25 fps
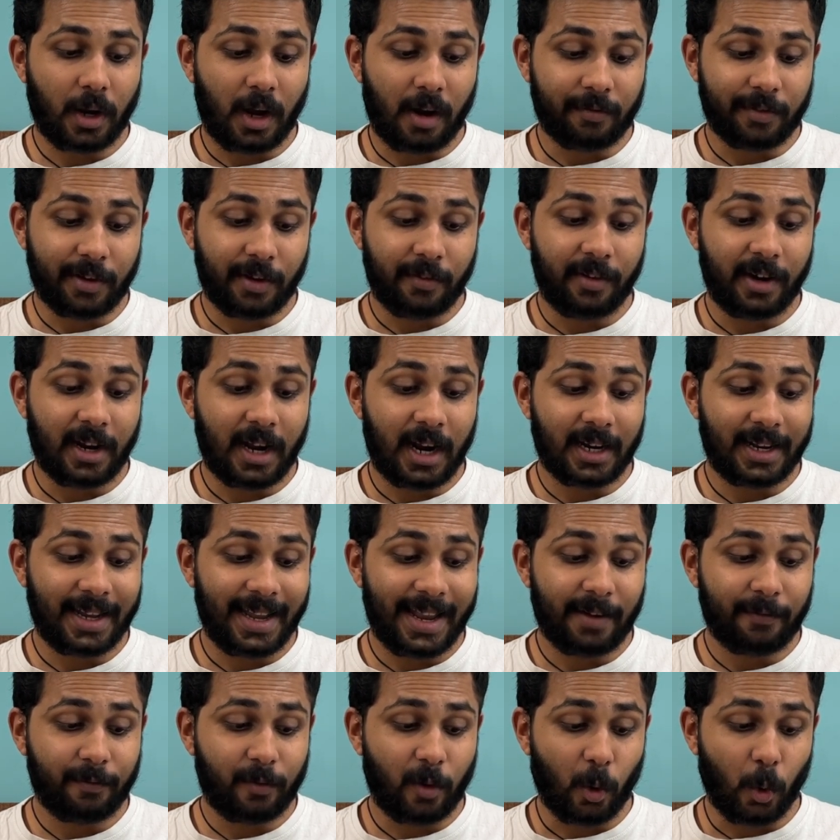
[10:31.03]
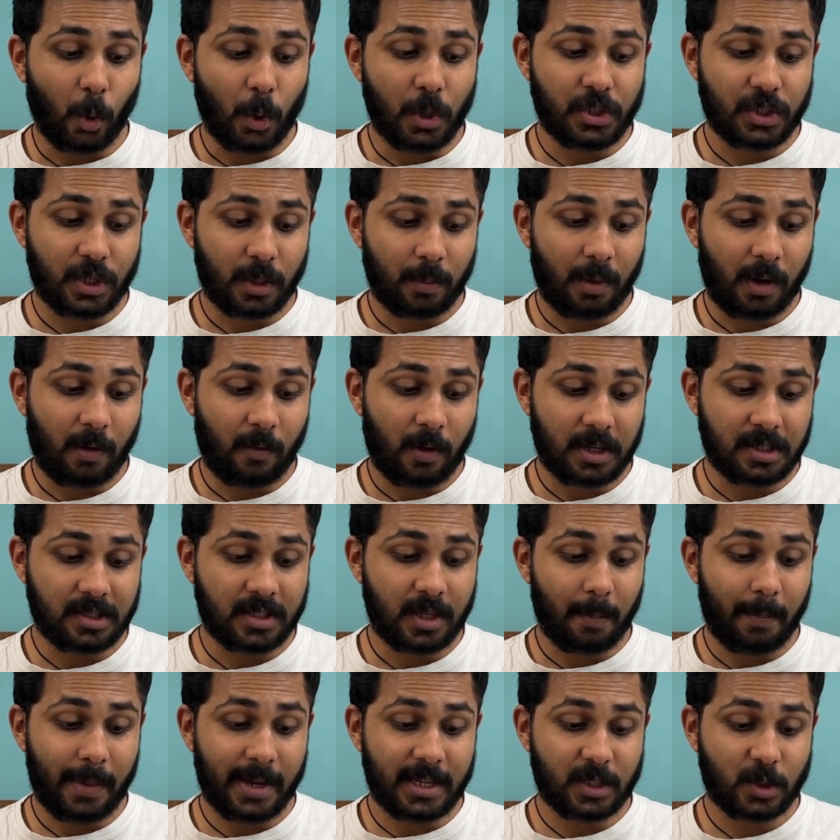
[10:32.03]
After Virat left, Rohit Sharma was
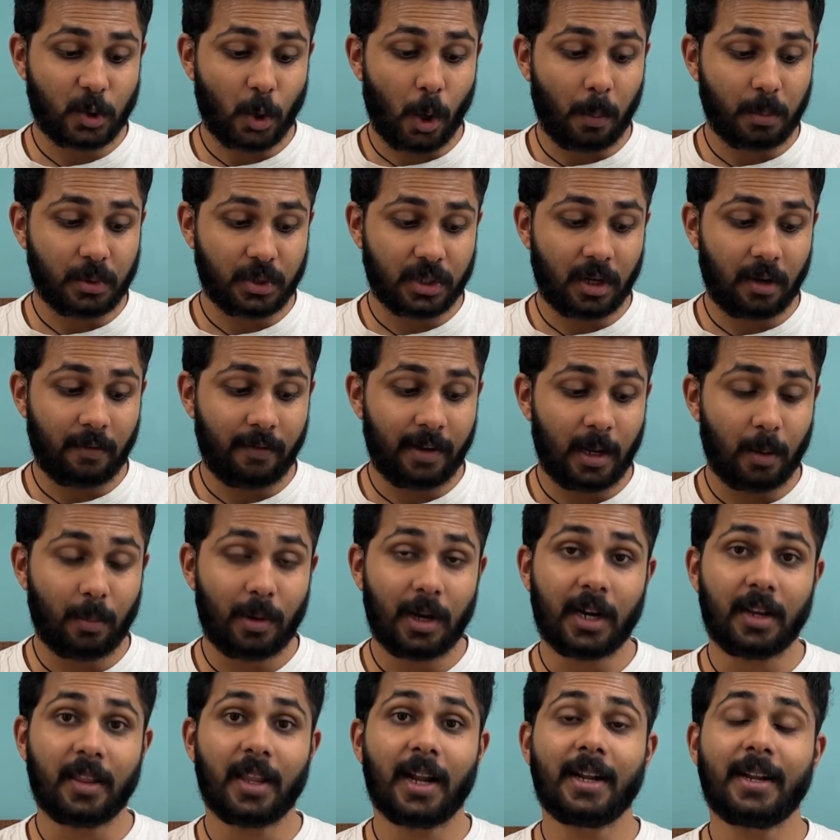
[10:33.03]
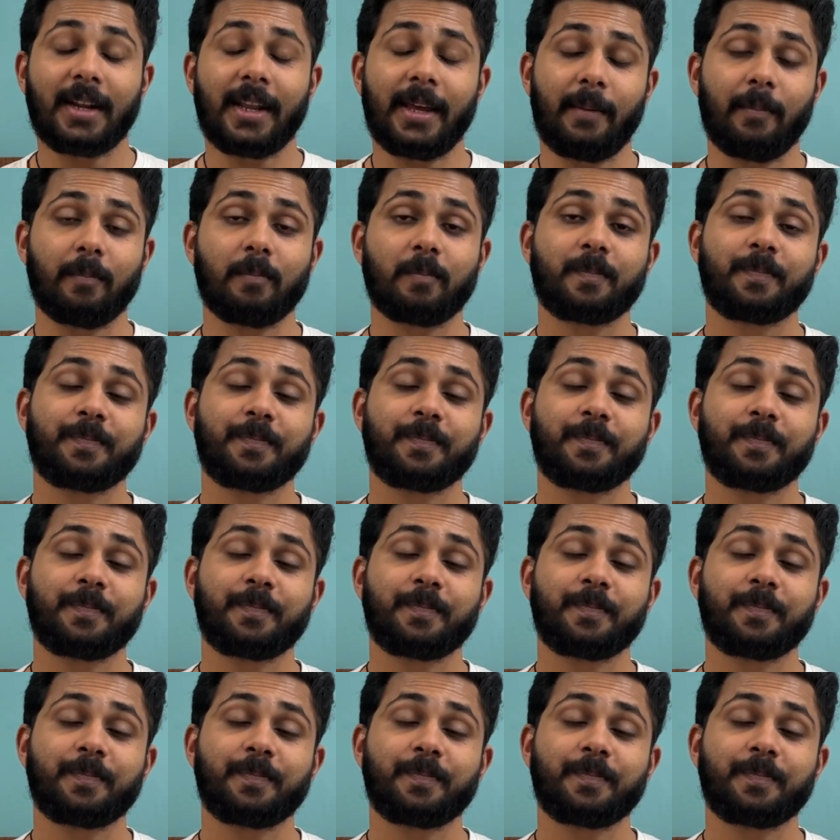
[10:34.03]
the best option available at that time.